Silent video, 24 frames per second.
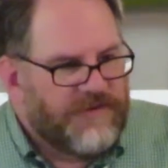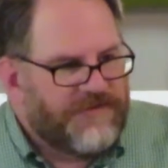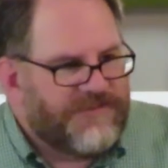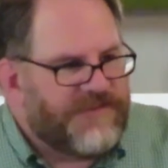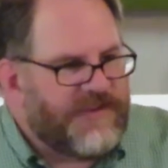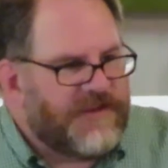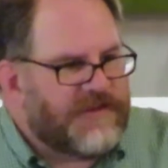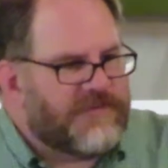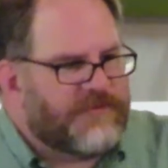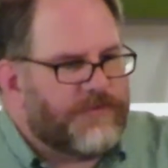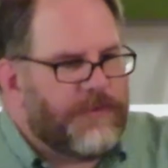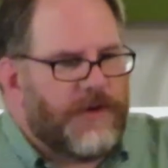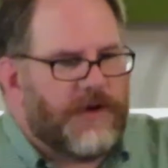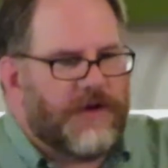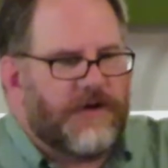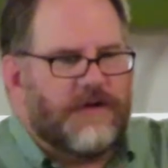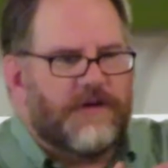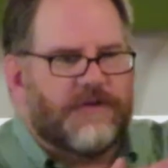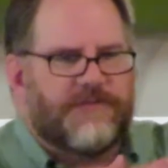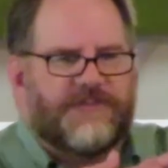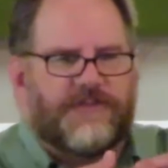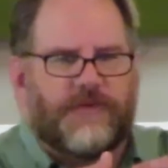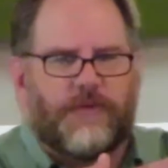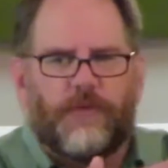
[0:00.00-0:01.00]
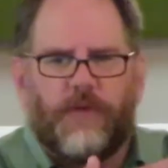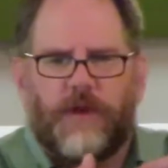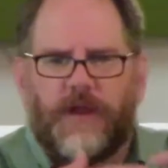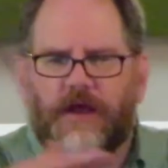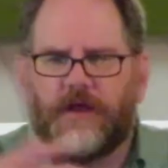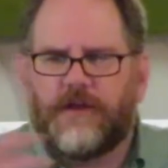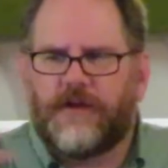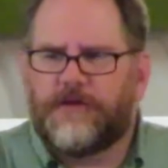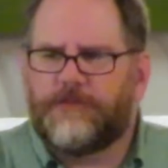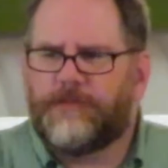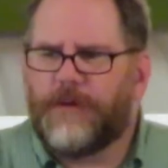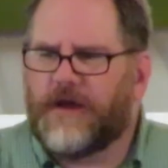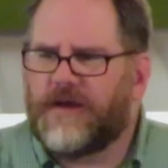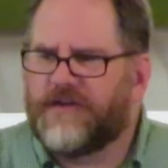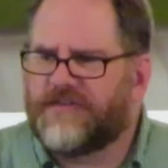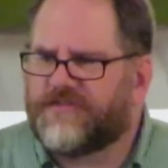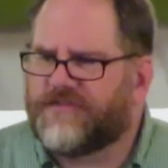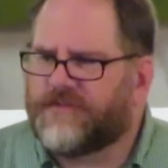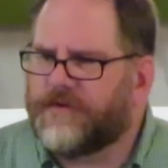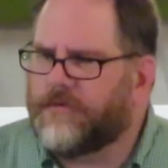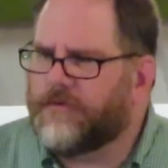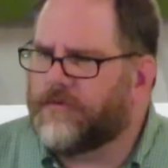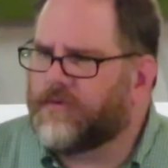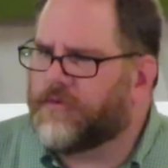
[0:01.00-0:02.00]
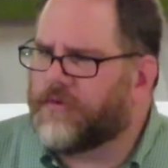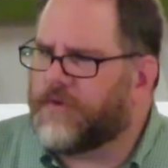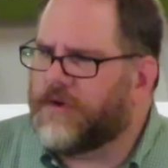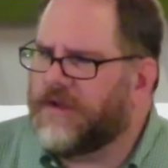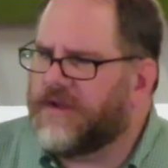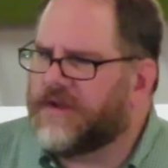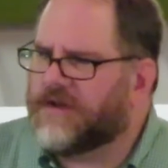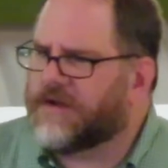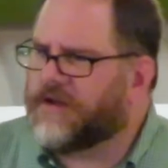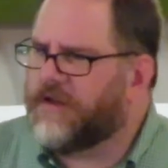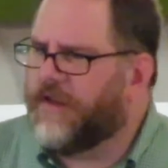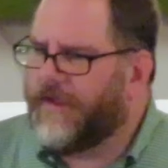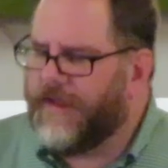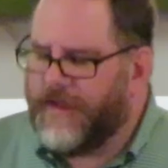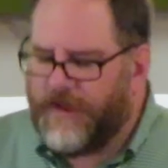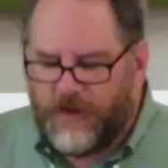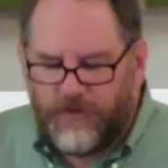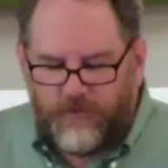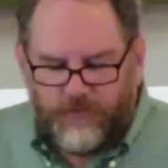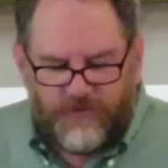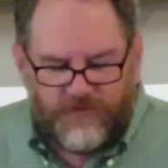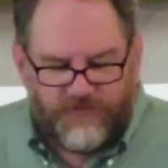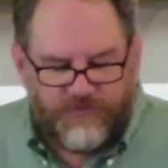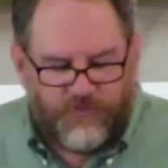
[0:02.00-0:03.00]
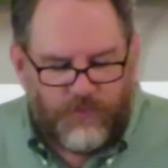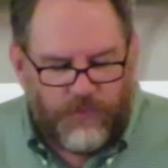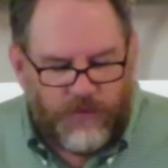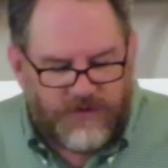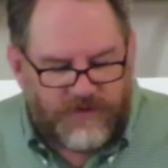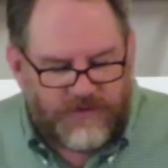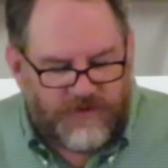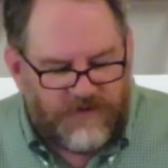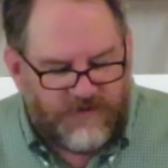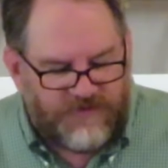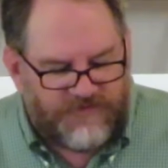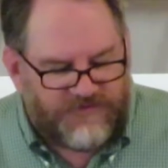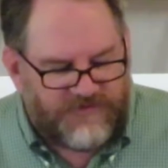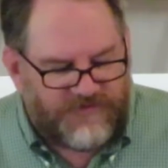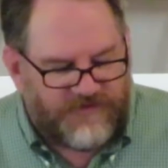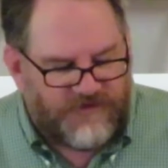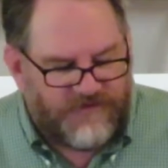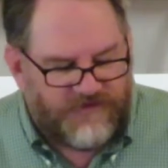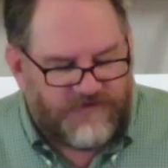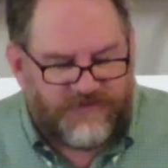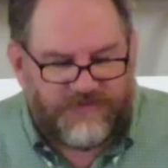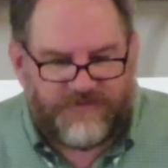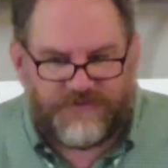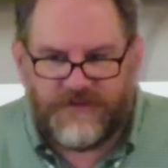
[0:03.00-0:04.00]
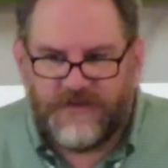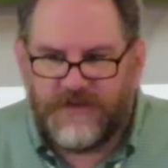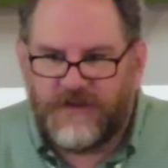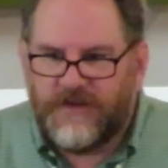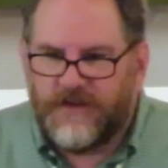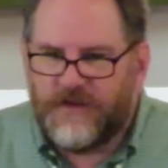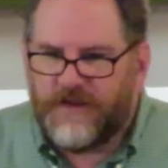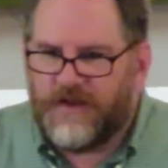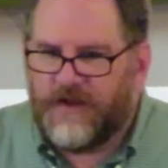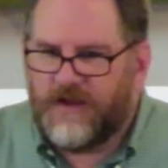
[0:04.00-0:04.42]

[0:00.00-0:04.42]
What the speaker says: Since we are surrounded by so great a cloud of witnesses,